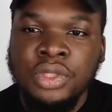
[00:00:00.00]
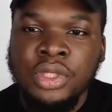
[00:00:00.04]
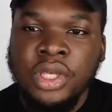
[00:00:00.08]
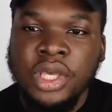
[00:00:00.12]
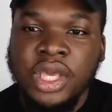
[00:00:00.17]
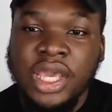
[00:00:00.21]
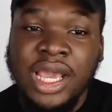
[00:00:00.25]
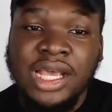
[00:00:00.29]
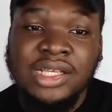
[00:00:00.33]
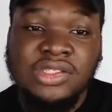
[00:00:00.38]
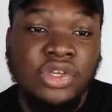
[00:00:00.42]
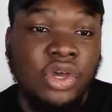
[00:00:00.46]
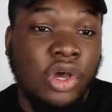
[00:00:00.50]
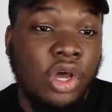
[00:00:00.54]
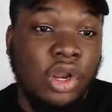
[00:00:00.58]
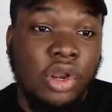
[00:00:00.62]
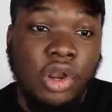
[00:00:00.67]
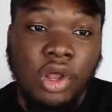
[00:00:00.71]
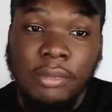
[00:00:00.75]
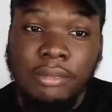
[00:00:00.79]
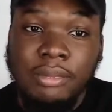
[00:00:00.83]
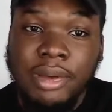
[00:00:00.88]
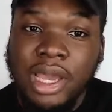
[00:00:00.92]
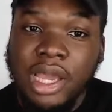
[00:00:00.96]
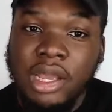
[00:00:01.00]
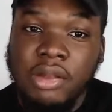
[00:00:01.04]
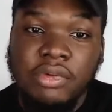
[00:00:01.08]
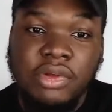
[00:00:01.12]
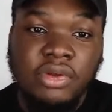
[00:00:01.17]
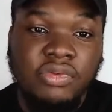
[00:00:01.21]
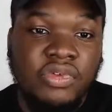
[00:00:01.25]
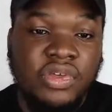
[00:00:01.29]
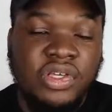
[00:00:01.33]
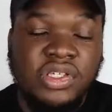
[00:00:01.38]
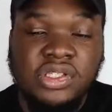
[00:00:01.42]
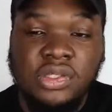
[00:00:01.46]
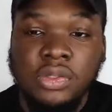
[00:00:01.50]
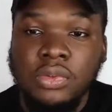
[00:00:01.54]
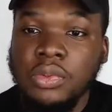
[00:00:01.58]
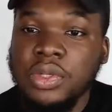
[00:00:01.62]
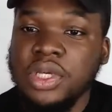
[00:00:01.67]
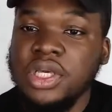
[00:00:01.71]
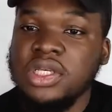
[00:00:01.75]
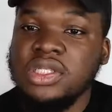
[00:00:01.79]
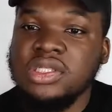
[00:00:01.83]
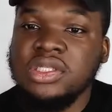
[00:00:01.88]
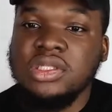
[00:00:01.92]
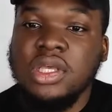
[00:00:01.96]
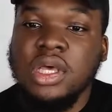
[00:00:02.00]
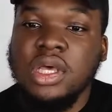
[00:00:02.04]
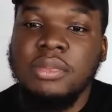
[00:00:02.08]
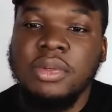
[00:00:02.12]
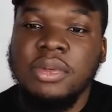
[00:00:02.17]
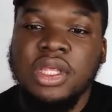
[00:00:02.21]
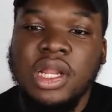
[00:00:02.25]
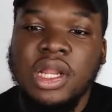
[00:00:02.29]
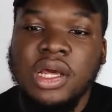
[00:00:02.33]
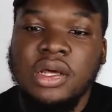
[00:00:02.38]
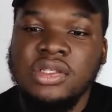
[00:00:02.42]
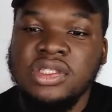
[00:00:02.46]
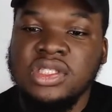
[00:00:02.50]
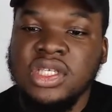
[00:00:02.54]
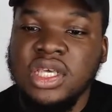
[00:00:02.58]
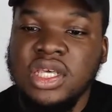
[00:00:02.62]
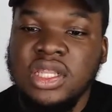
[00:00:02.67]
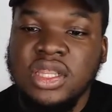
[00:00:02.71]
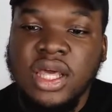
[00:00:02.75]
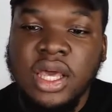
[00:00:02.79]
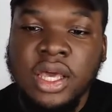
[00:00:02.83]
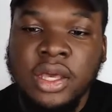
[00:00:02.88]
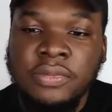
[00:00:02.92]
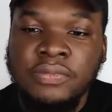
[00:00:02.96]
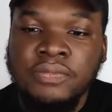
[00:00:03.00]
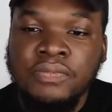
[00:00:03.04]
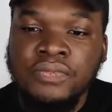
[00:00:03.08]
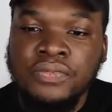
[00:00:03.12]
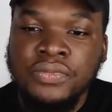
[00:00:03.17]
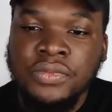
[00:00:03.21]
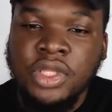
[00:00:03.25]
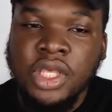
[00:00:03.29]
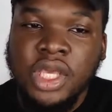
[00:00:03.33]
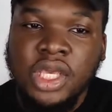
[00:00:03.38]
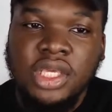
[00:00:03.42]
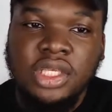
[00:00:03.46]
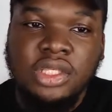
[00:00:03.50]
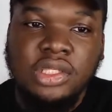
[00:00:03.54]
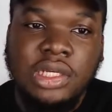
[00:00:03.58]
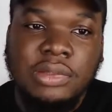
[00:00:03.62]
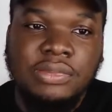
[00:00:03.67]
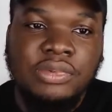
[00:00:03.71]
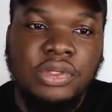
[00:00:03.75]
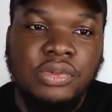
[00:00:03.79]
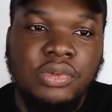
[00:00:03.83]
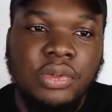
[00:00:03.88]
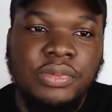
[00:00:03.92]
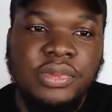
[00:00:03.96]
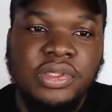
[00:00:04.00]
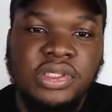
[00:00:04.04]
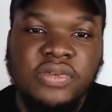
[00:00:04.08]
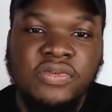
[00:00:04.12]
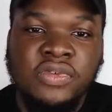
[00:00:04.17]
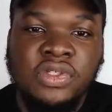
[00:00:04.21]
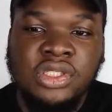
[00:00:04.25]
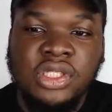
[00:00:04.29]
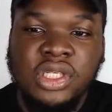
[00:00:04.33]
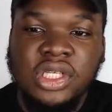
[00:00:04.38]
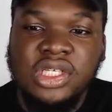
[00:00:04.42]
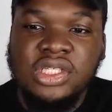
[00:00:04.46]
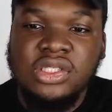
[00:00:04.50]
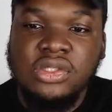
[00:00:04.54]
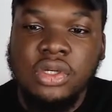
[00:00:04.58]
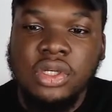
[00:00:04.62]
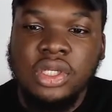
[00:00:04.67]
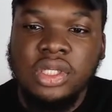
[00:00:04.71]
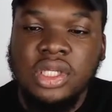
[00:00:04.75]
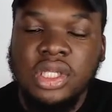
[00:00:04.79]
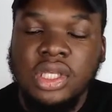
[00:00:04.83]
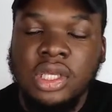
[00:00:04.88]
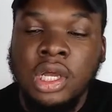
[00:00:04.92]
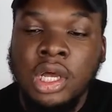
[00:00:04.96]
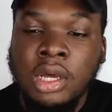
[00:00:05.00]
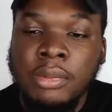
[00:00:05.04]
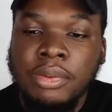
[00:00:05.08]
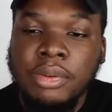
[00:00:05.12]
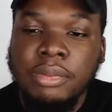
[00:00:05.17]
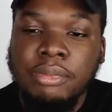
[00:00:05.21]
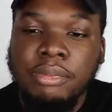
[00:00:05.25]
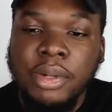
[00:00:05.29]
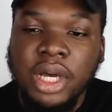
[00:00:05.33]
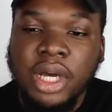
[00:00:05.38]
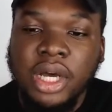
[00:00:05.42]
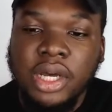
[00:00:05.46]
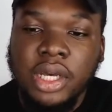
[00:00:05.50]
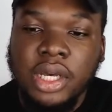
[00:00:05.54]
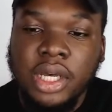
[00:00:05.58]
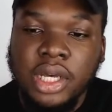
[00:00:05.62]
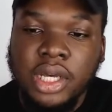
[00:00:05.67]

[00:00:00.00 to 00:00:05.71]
It has got a lot better in recent weeks. I mean, I'll say that the AEW women's division is on the up, but